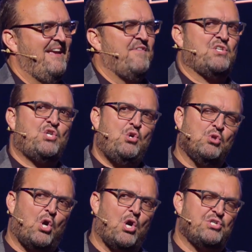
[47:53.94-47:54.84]
if it's too
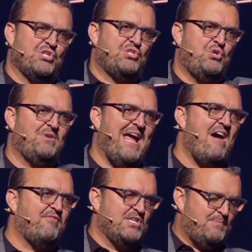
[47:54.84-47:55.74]
large and it's too
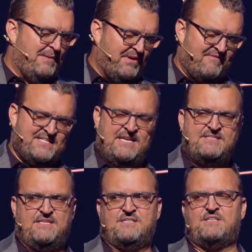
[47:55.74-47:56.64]
cavernous, people have a
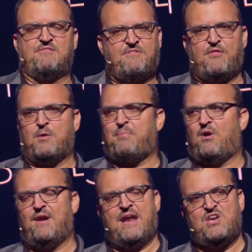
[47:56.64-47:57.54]
tendency to sit further
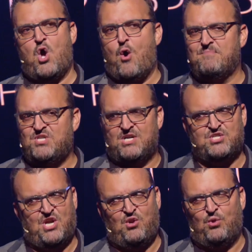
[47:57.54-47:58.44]
apart. I know I'm
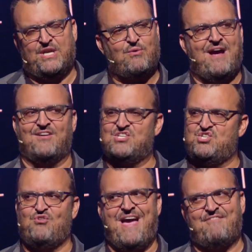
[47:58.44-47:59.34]
touching on holy ground
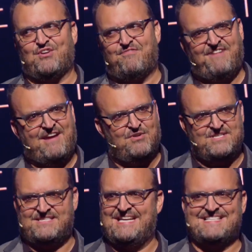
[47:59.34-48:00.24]
because you have your favorite
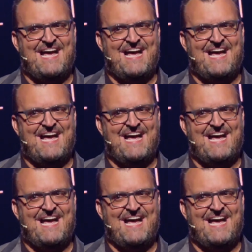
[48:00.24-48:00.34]
seats.